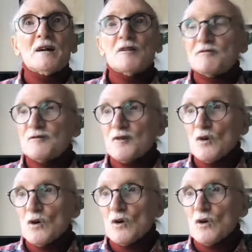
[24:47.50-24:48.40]

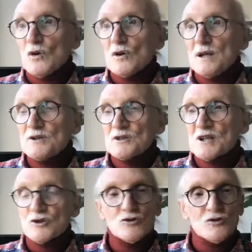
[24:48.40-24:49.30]
for
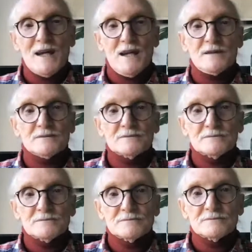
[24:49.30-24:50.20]
international trade.
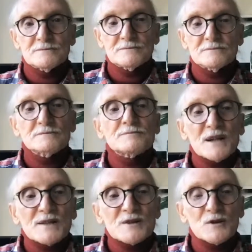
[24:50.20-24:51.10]

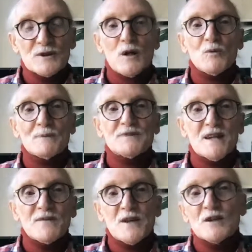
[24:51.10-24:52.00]
Please look at our
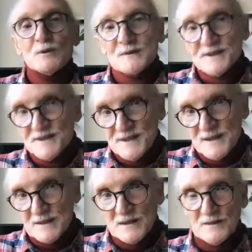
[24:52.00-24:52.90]
website there and you will
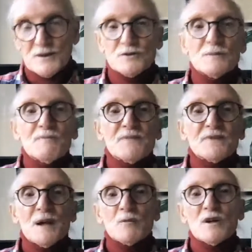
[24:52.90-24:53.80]
see on it
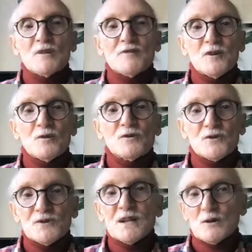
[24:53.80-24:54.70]
that we offer you
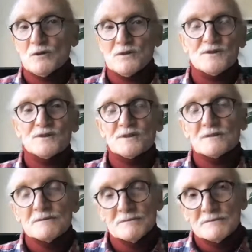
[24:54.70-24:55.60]
3 courses.
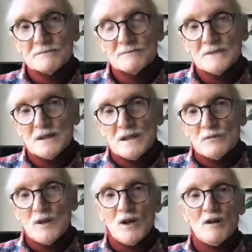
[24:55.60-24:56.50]

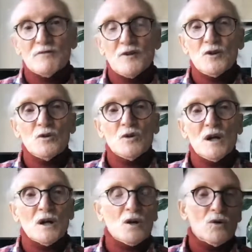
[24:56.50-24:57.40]
We offer you
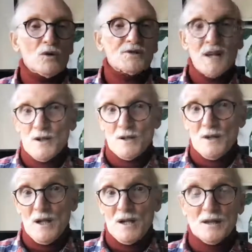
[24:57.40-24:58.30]
a course, an
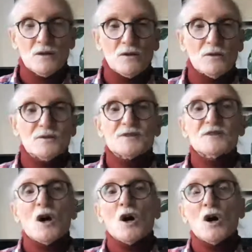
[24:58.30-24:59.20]
online course
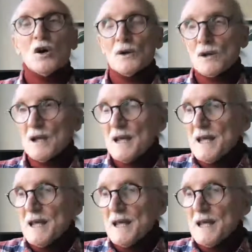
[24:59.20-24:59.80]
on